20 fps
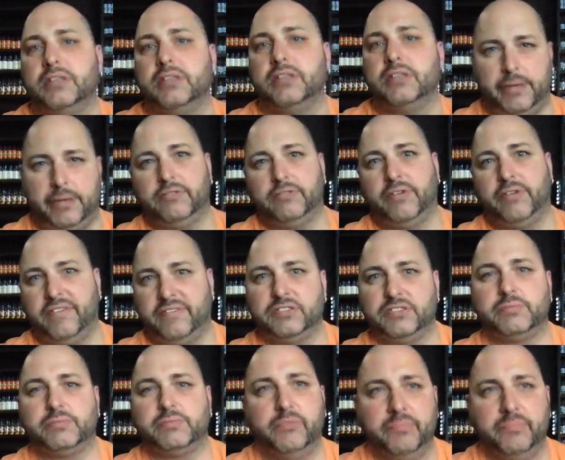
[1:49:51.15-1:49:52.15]
They made the
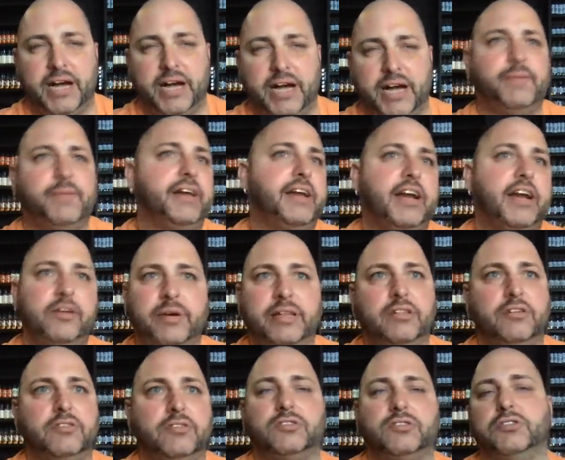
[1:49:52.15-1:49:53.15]
Ravens Moon box mod. Anyway,
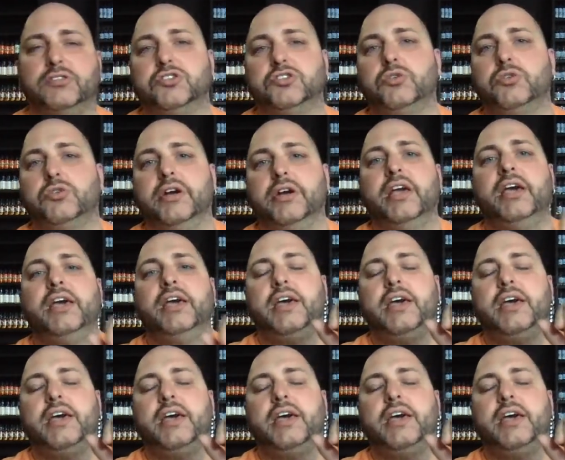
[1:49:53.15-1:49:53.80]
long story short,